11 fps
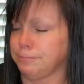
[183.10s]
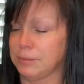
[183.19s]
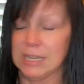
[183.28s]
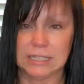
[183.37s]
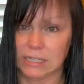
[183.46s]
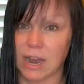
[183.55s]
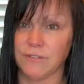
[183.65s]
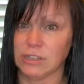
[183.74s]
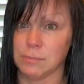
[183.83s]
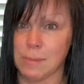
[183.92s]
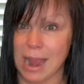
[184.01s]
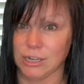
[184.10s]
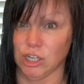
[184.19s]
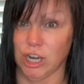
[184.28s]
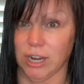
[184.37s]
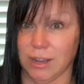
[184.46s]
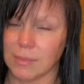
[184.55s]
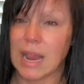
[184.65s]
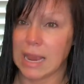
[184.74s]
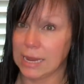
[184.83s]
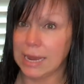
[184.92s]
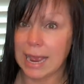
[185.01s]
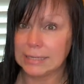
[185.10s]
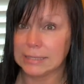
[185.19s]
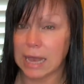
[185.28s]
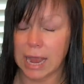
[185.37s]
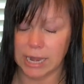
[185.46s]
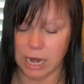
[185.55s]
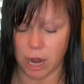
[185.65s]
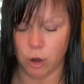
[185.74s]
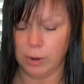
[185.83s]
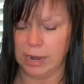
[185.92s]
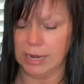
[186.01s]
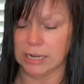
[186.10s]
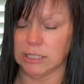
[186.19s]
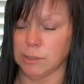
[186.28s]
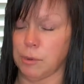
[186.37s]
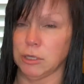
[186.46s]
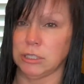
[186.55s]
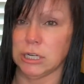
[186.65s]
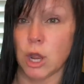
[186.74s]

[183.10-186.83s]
This stuff is magic. Yes, I know it is supposed to